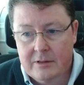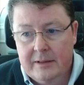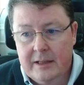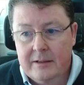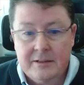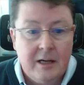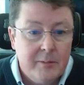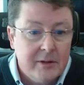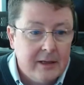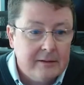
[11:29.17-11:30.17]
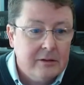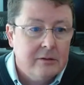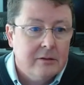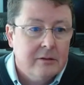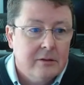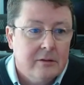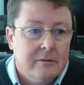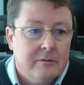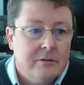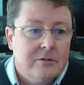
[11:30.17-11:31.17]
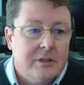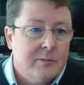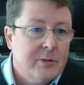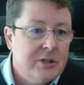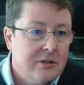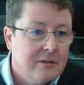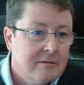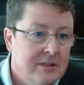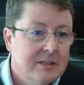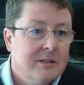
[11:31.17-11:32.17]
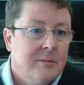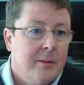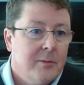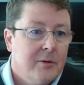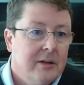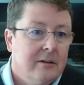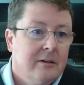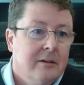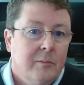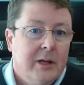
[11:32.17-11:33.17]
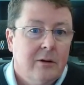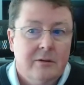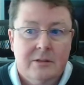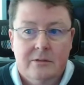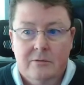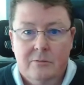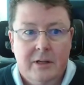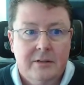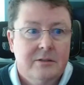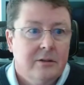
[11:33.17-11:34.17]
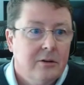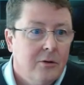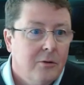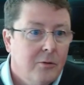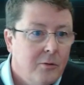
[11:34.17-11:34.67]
And then on top of that, your transmission system operator may also want to know